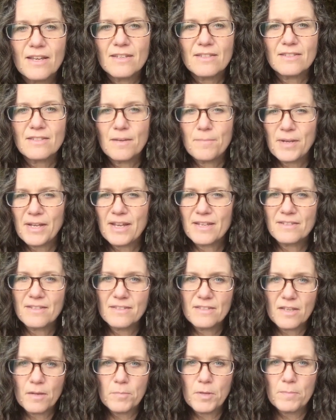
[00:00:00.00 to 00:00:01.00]
stomach
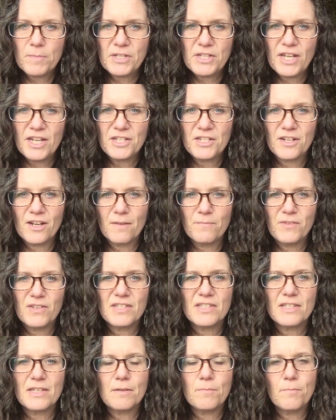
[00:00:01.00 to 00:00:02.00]
acid supplementation
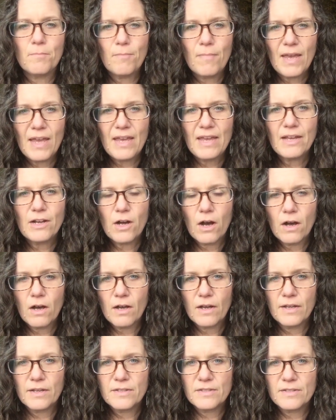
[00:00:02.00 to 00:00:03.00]
obviously may
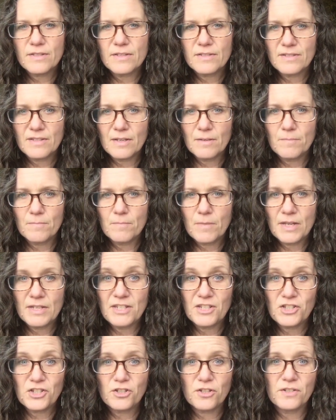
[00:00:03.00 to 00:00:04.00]
cause some
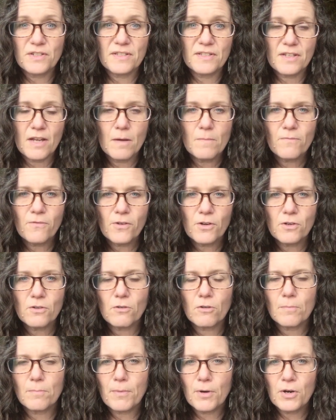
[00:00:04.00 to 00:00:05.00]
additional discomfort
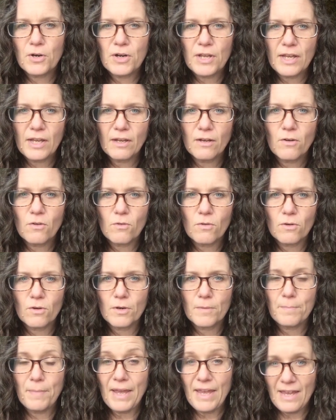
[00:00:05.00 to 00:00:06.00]
or burning
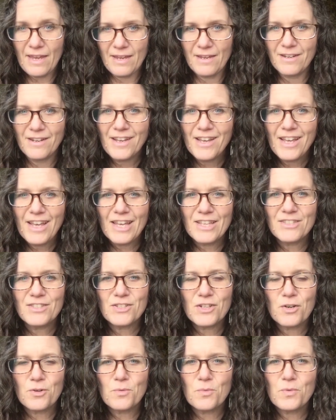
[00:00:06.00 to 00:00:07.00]
or pain, and
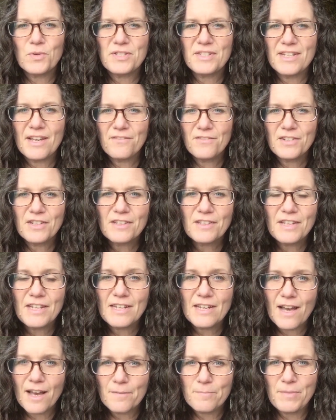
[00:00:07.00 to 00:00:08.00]
so would definitely
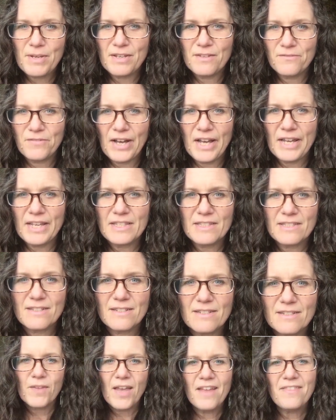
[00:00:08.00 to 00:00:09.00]
not be
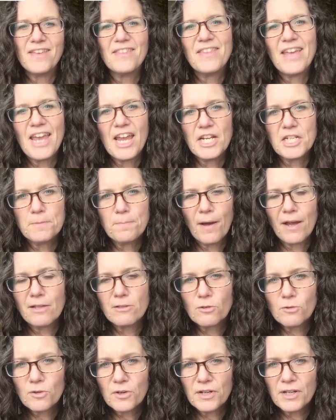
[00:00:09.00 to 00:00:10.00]
advised. And then the H.
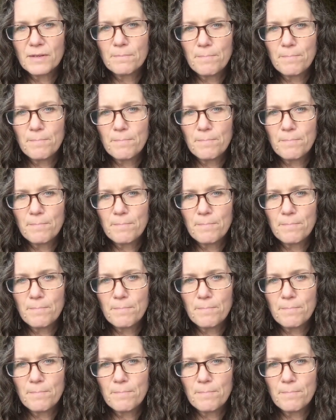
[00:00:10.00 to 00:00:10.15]
pylori